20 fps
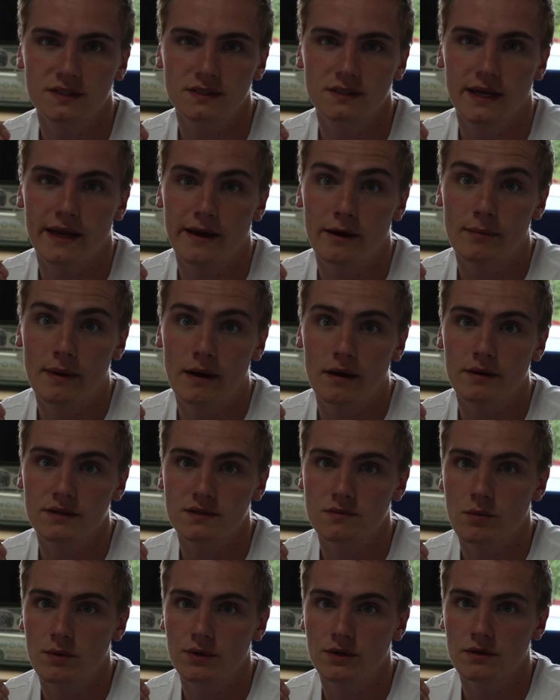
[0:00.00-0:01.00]
hear about us
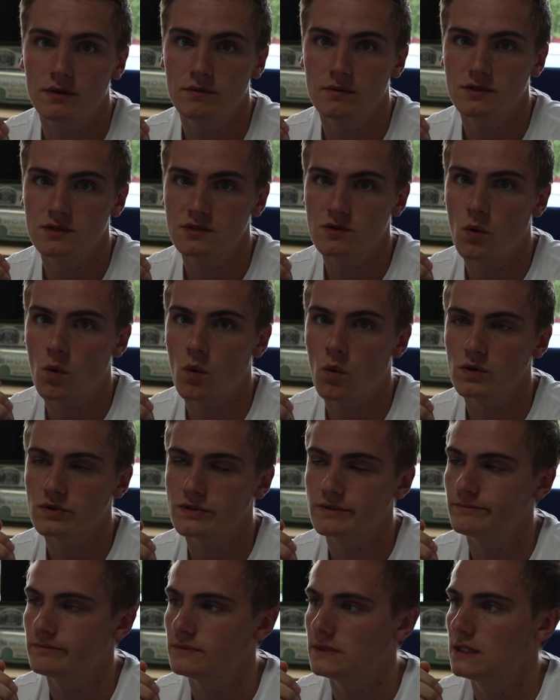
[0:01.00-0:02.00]
and what we're doing, which is
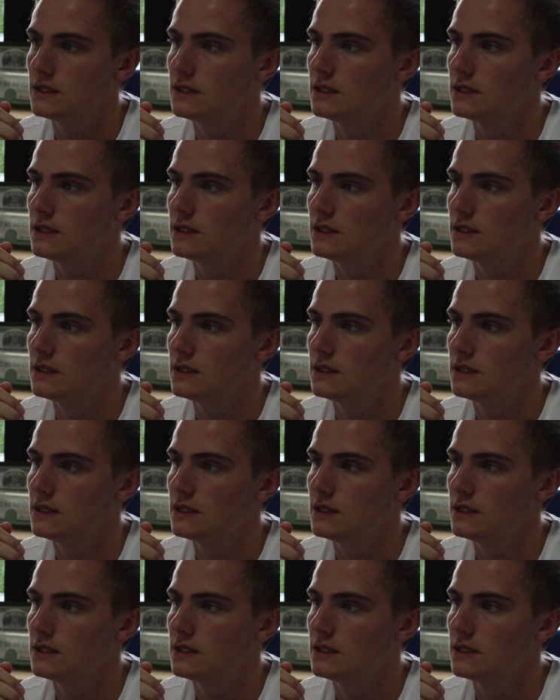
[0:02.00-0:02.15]
awesome.